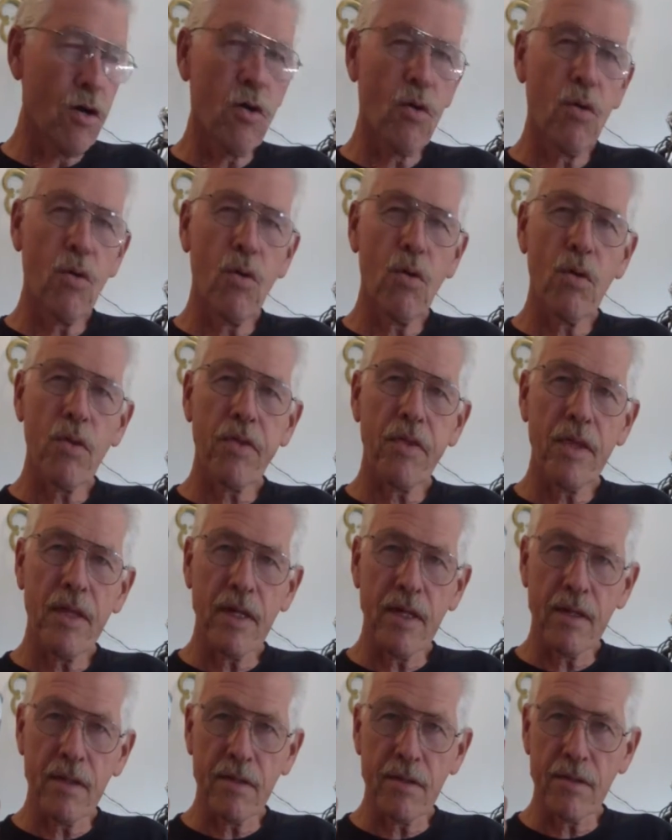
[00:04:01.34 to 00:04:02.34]
whole
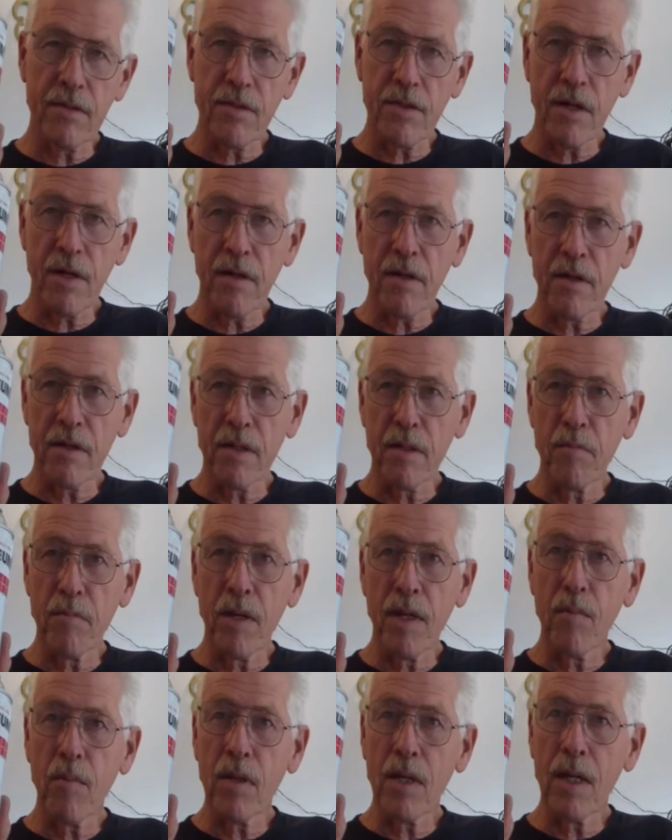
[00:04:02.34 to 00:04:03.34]
thing started to
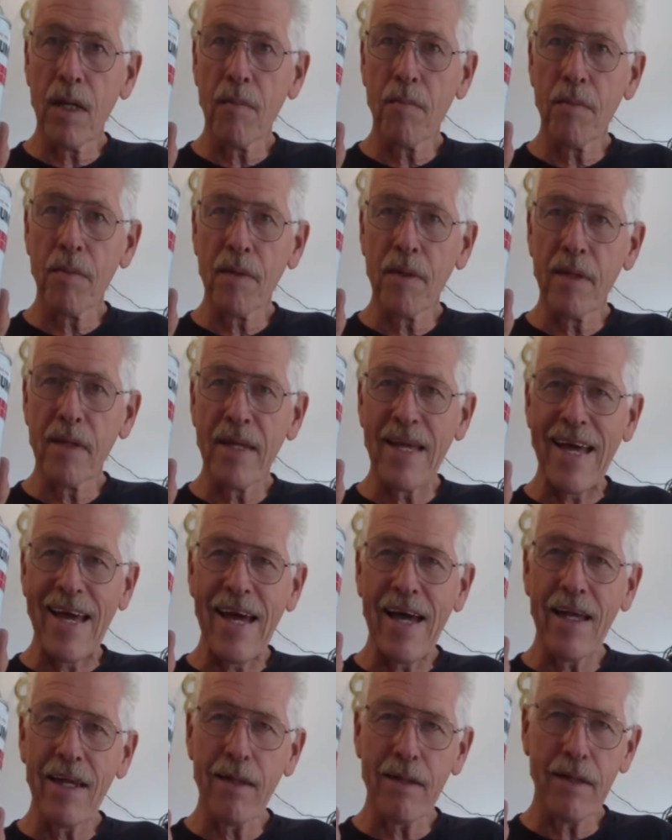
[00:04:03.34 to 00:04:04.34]
bubble up an
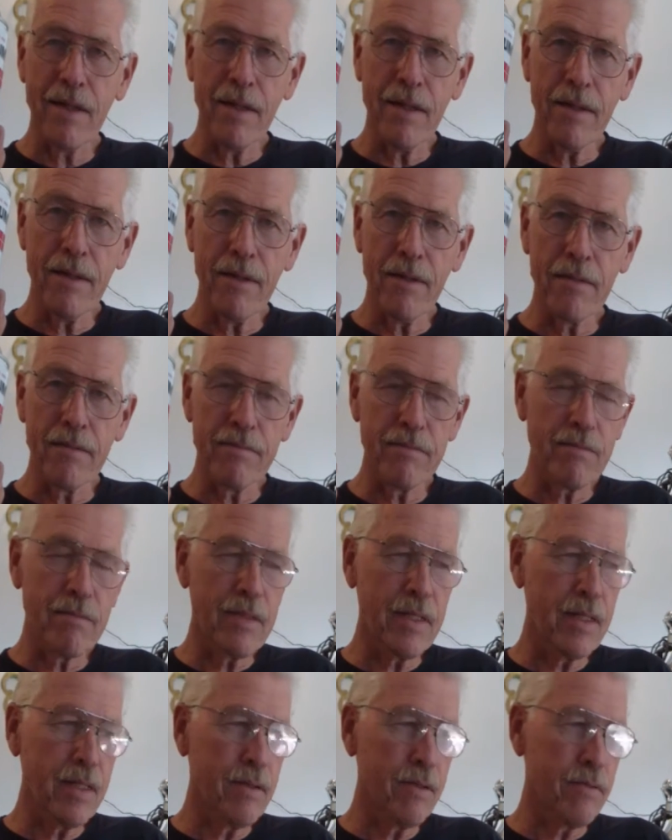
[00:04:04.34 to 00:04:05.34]
alligator.
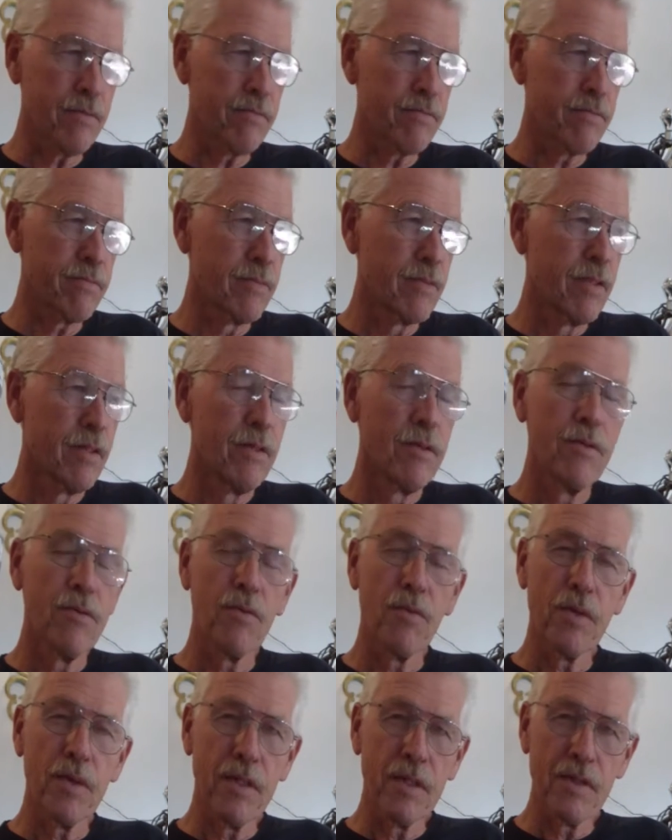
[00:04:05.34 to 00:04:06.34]
And
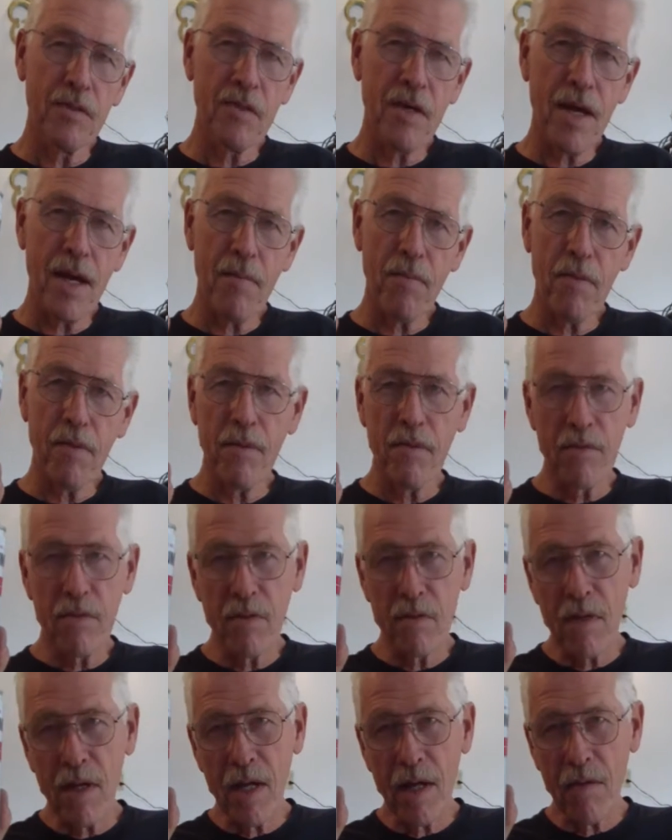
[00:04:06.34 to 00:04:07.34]
when this happens,
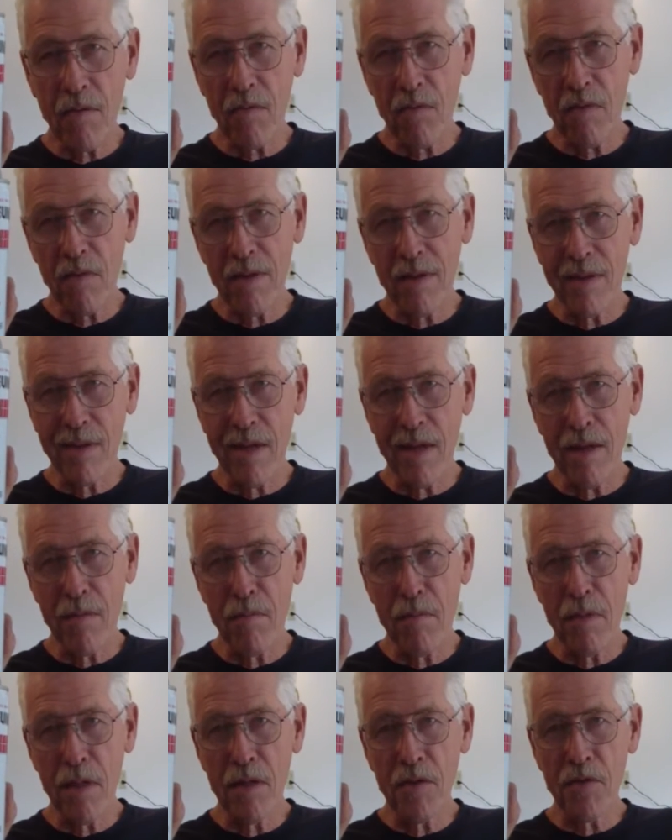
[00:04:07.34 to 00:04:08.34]
you have a
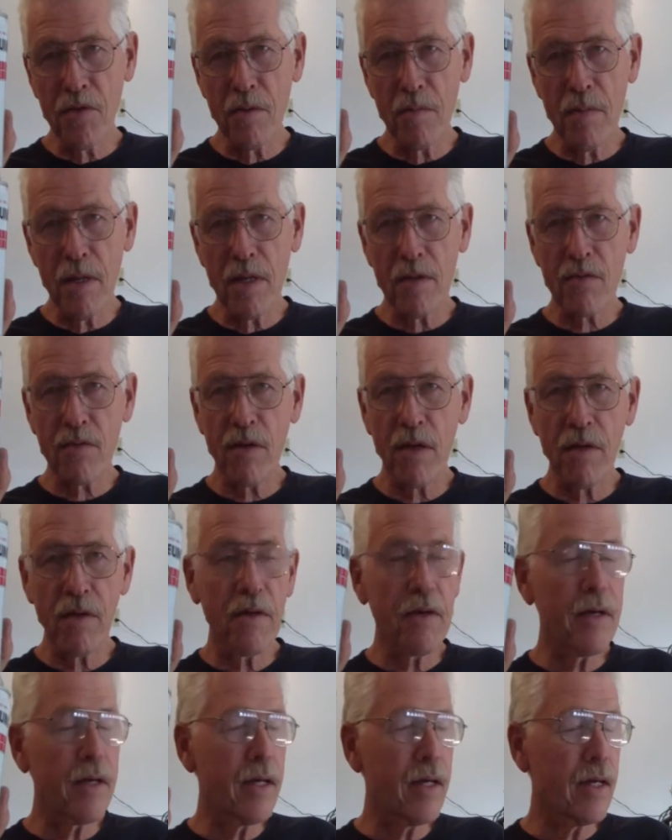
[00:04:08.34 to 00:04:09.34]
major mess on
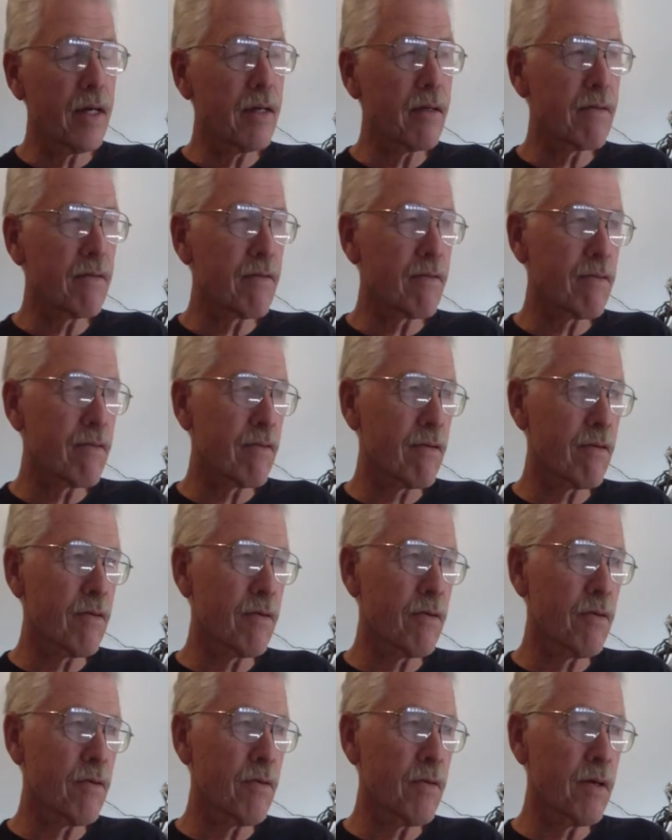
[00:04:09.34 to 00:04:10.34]
your hands.
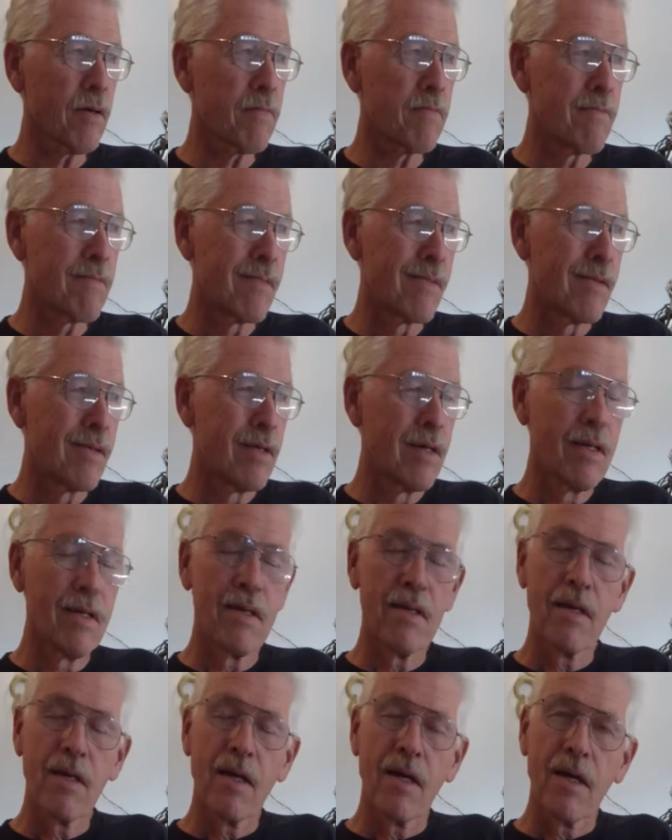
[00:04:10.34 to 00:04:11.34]
So
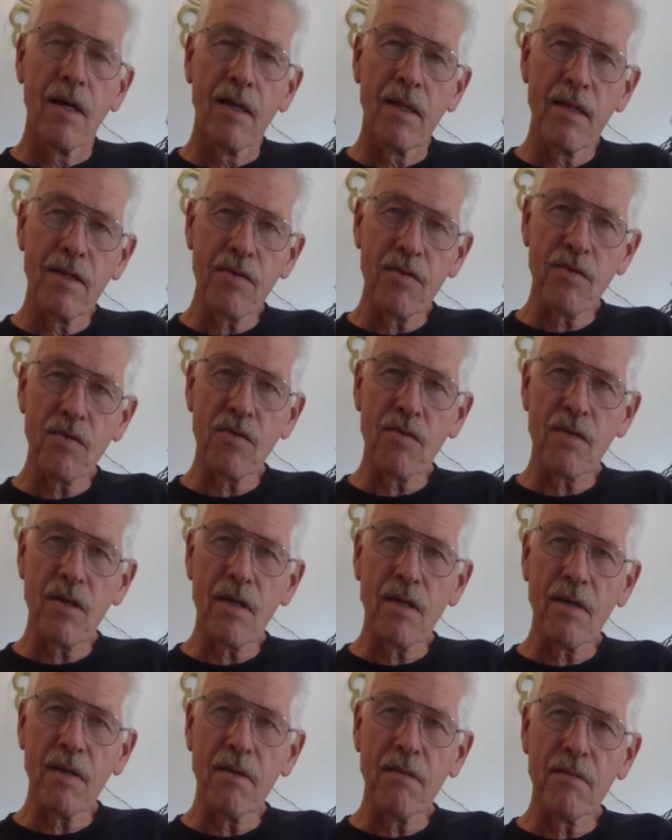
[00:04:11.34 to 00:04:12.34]
this is
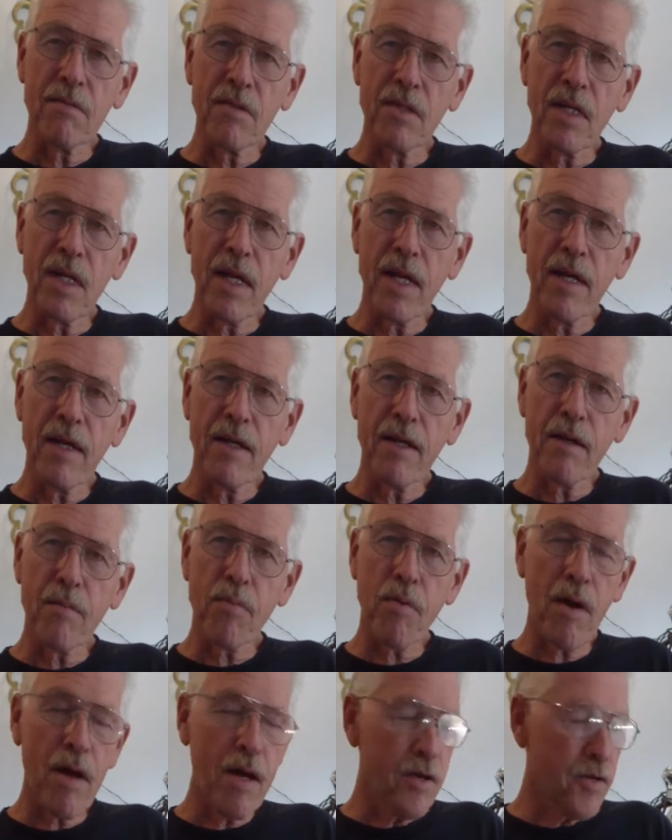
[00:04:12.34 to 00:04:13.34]
delaying our
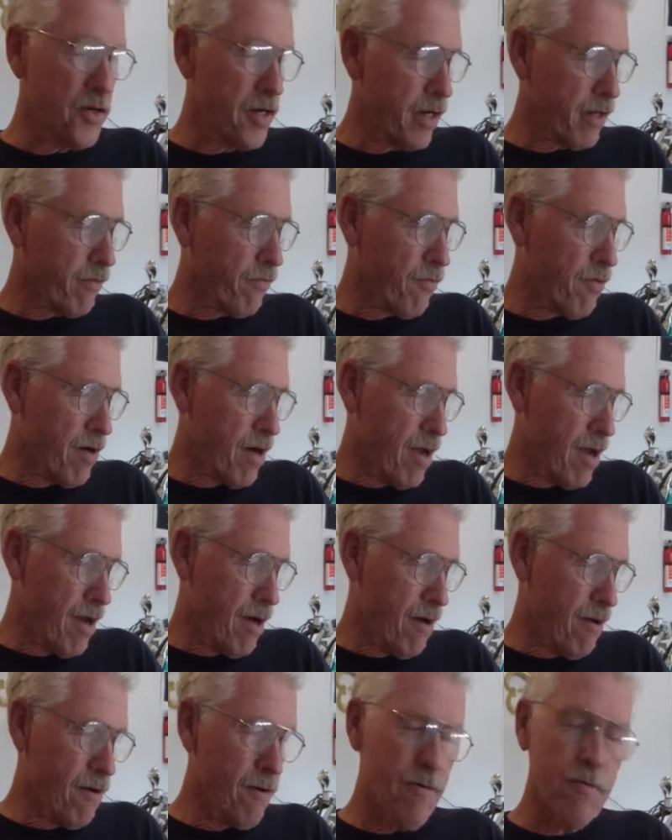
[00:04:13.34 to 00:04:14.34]
project for
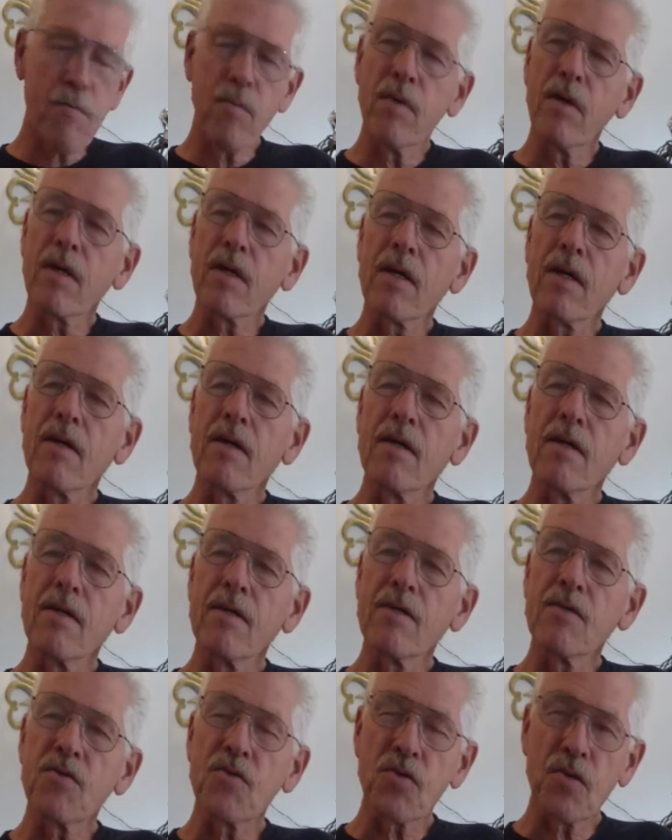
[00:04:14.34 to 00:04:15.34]
now,
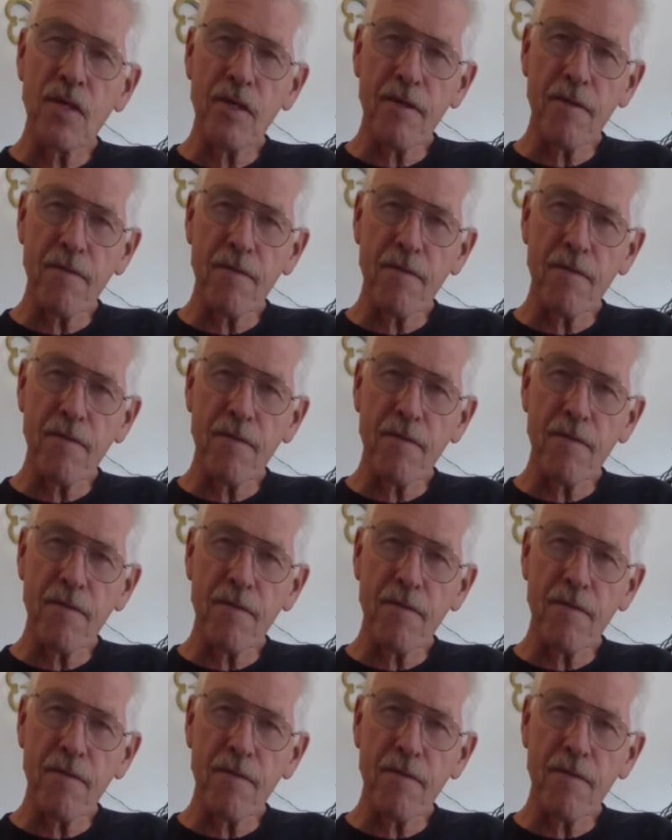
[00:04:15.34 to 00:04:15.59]
because